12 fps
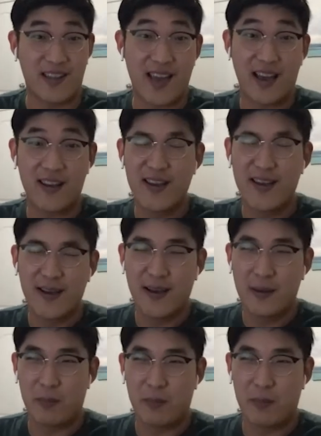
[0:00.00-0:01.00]
revenue out of
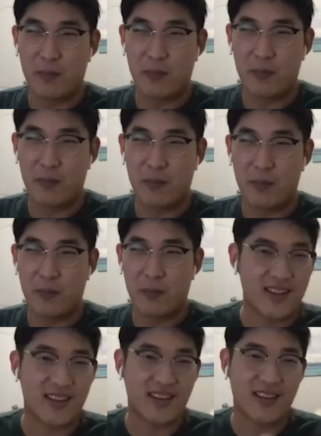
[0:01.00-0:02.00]
that. But
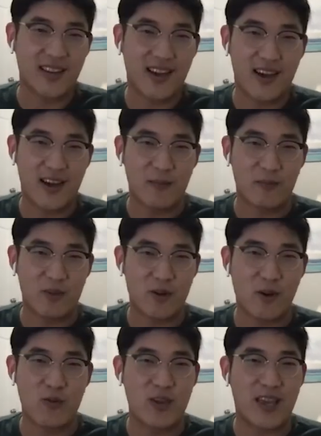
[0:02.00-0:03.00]
unfortunately, in reality,
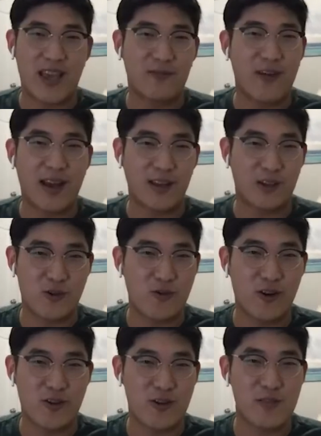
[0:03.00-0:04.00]
we can't
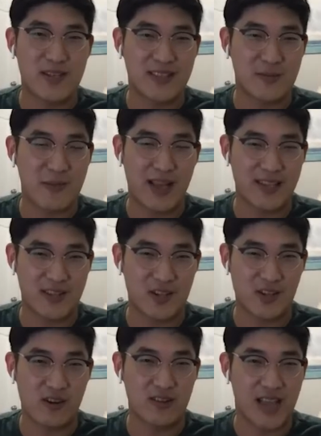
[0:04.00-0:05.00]
find 200 business
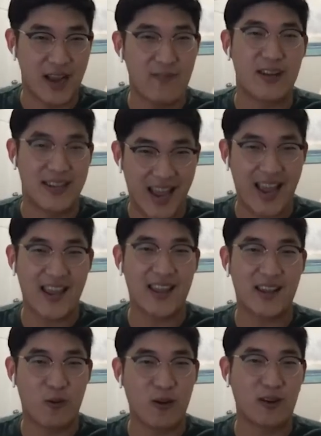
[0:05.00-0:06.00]
passengers every
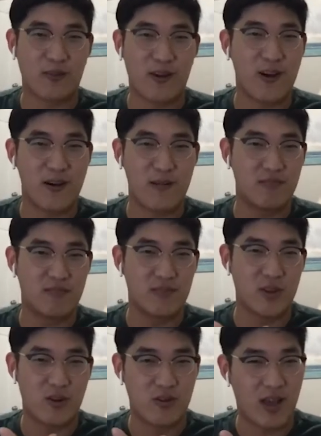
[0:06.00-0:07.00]
day going
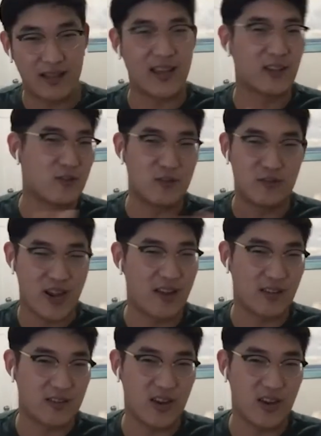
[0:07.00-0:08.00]
from LA
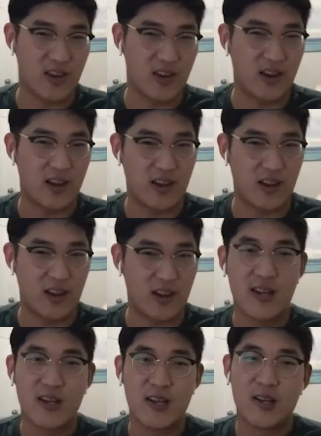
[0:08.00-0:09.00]
to
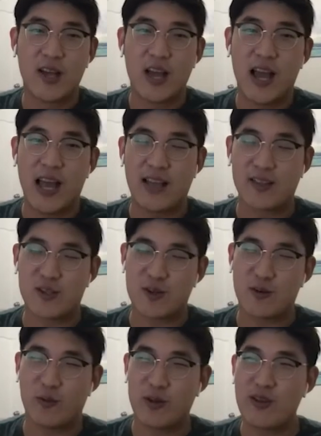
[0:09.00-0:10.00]
JFK.
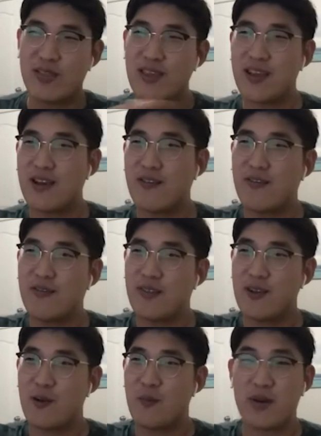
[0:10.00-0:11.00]
And so when you
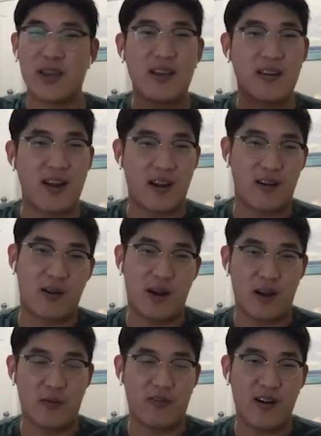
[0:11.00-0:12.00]
think of booking
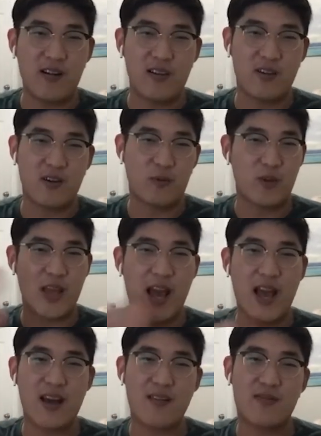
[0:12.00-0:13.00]
an airfare,
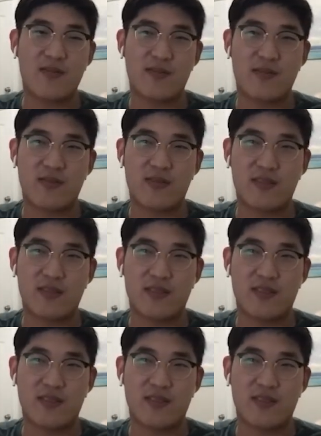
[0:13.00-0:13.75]
we have